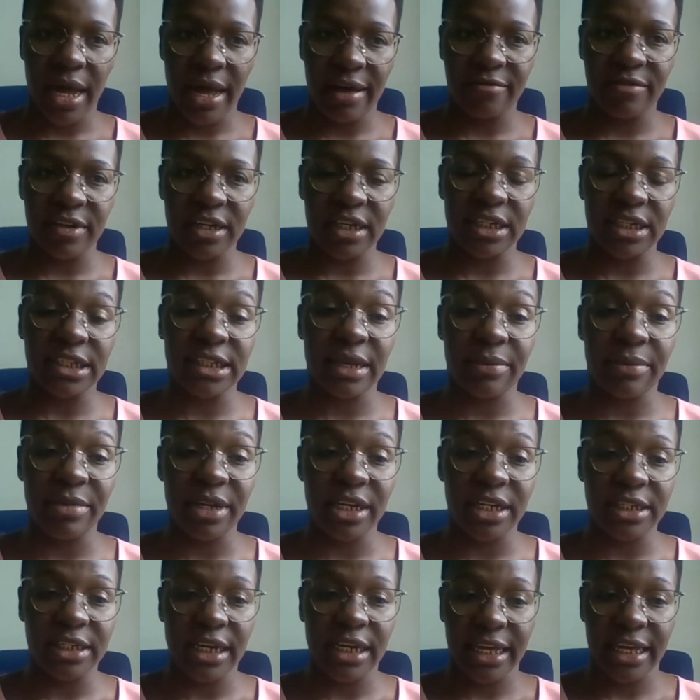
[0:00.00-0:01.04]
having
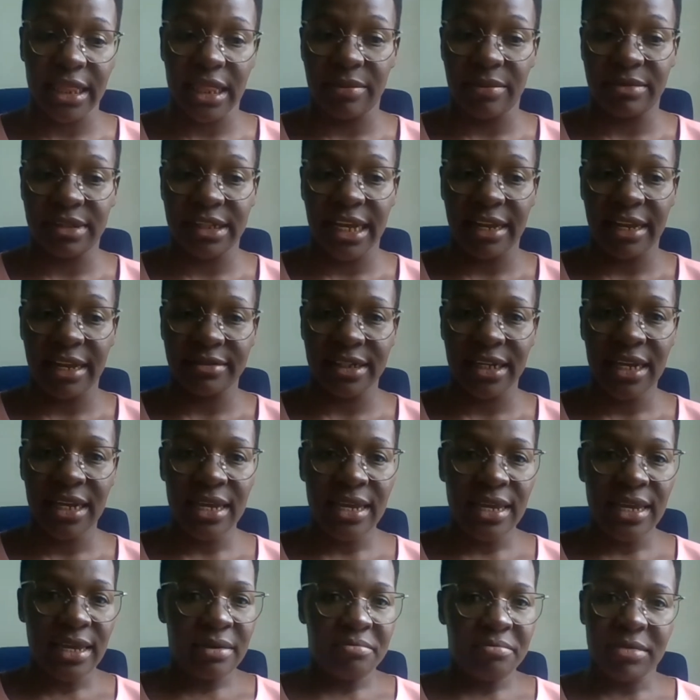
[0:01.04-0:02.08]
disability like themselves.
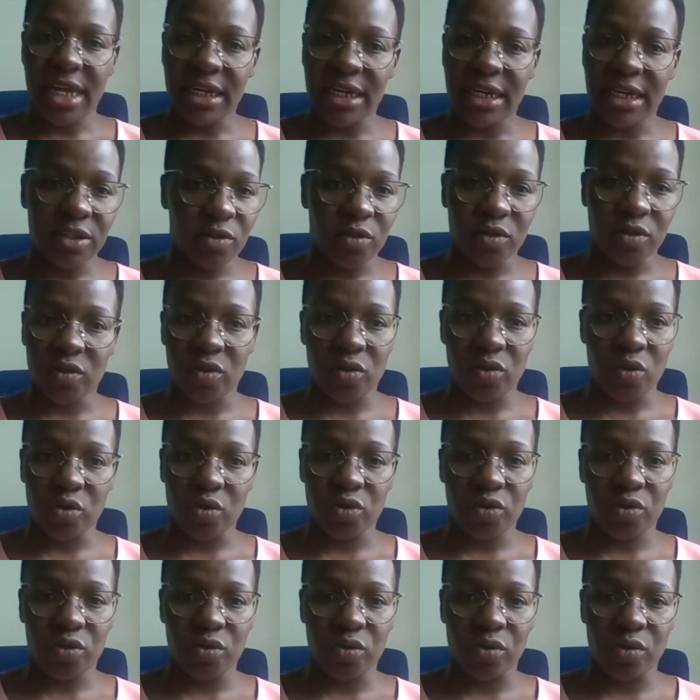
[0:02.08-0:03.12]
That is also not
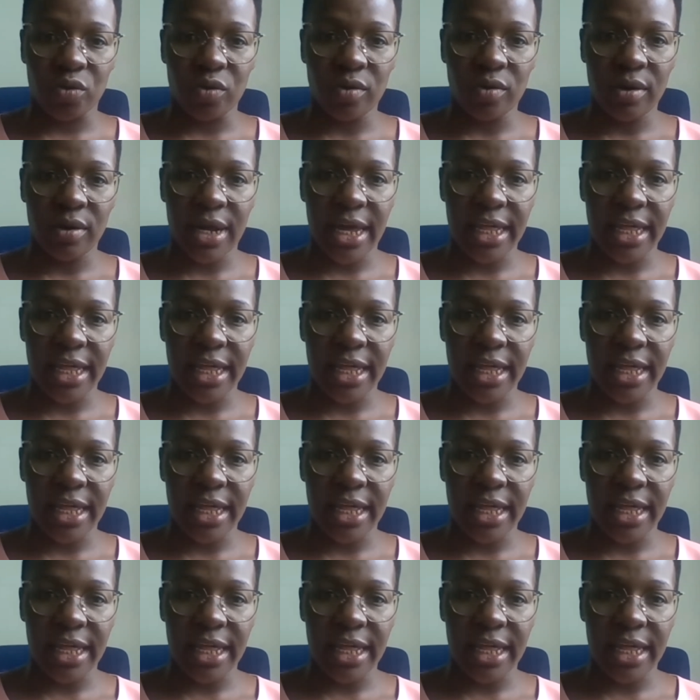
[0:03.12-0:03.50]
true.